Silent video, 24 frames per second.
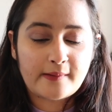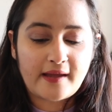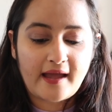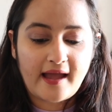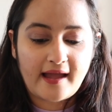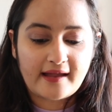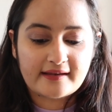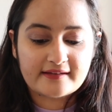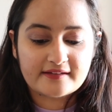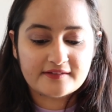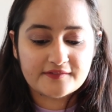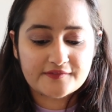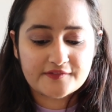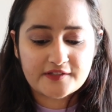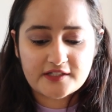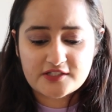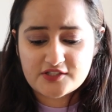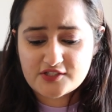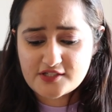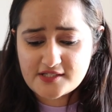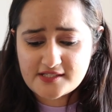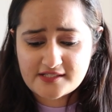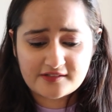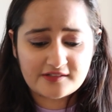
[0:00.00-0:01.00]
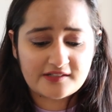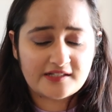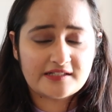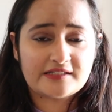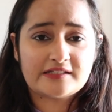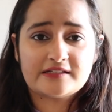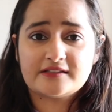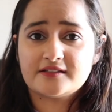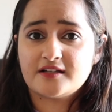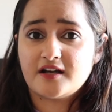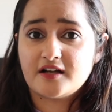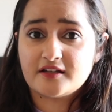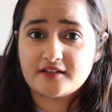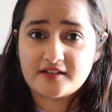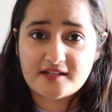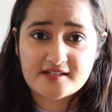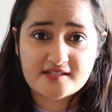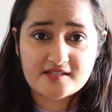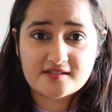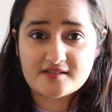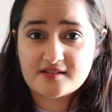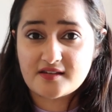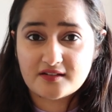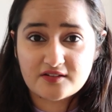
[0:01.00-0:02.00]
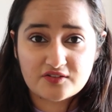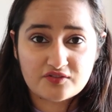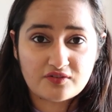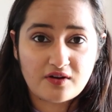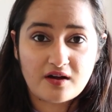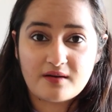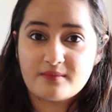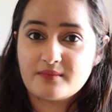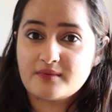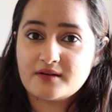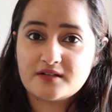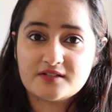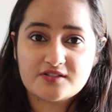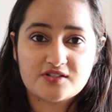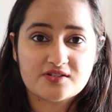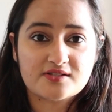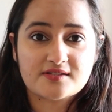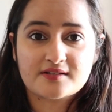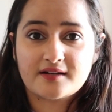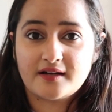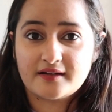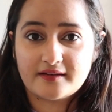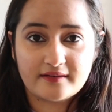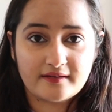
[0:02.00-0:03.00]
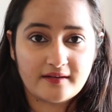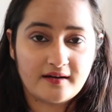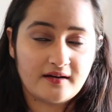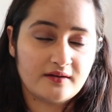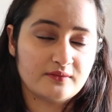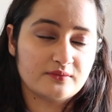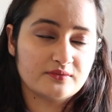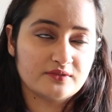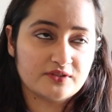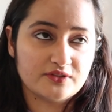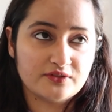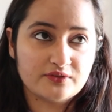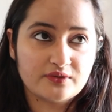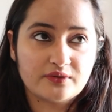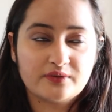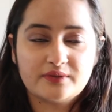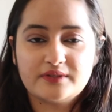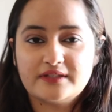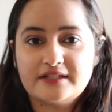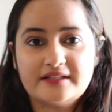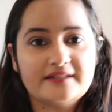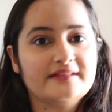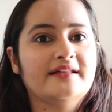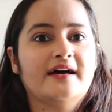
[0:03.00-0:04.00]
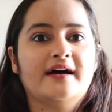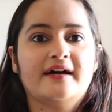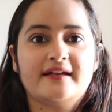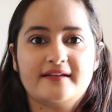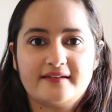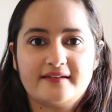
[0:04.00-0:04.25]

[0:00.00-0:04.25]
And if they're just creating the unnecessary drama, just cut it out. You don't need that.